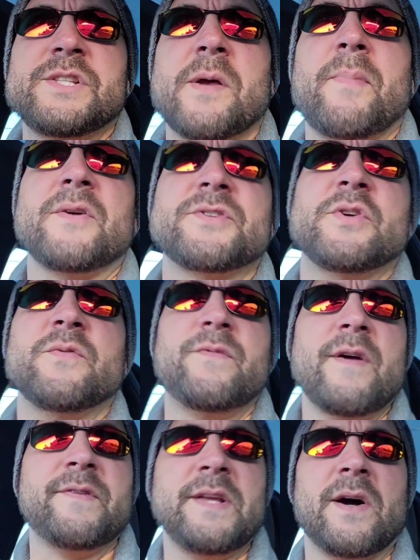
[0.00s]
it's about
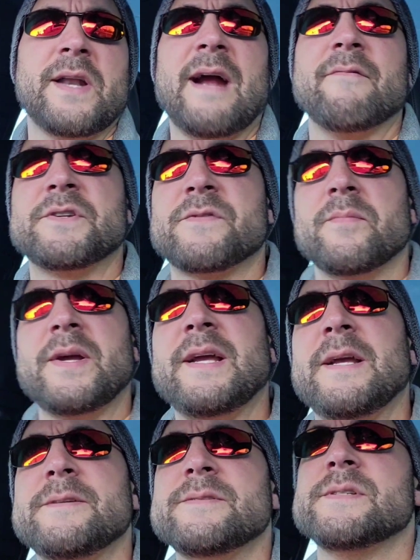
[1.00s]
250 on average for me.